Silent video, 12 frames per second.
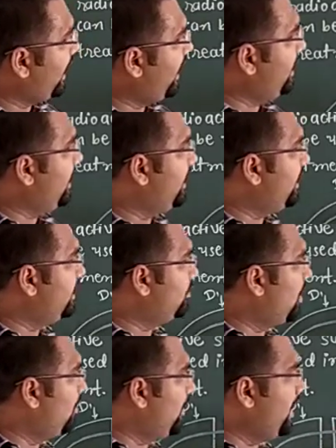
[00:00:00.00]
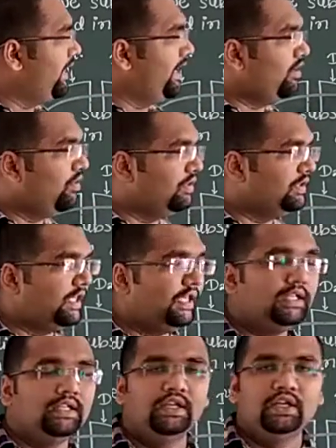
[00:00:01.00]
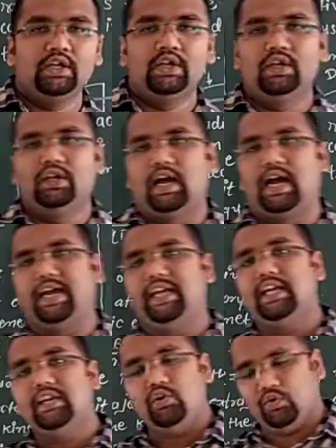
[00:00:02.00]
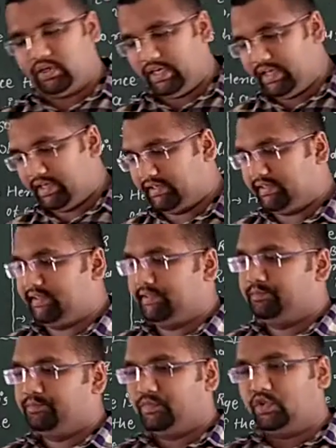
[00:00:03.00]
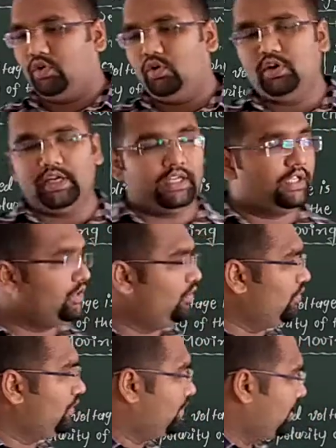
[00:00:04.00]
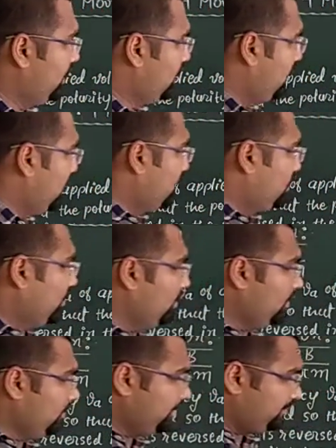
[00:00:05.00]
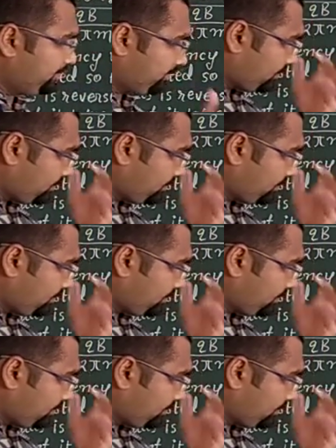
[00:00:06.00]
and it is bombarded on the higher nucleus. So it is used. So